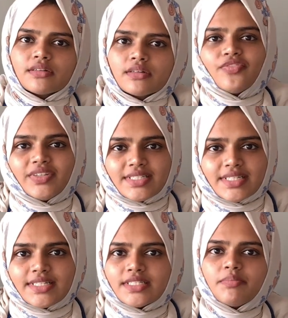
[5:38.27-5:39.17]
If
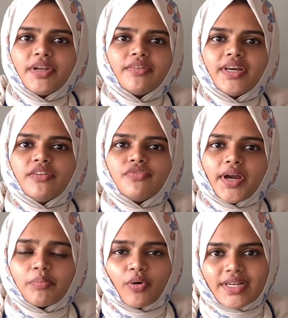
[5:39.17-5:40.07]
this is between
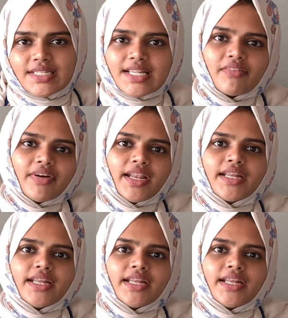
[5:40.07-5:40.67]
5.7